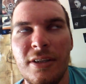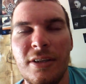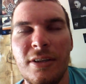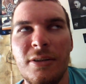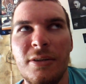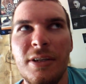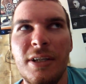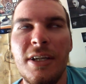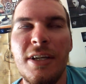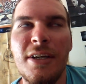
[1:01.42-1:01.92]

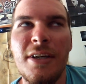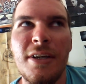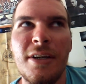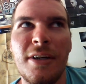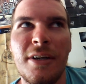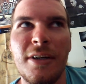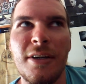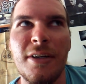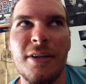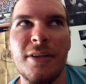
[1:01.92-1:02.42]
oh
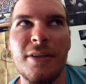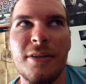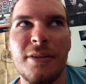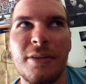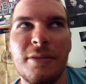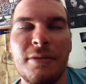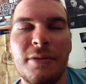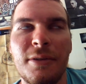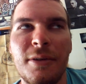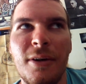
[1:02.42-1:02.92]
yeah,
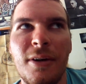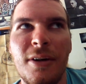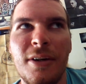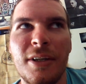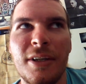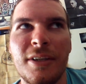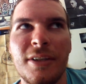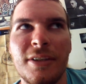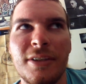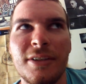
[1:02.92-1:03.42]
the
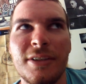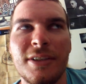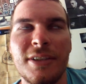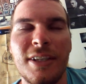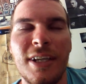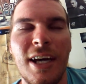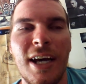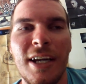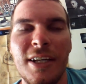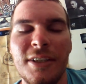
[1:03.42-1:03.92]

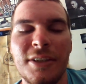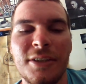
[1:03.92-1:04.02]
Veronicas. I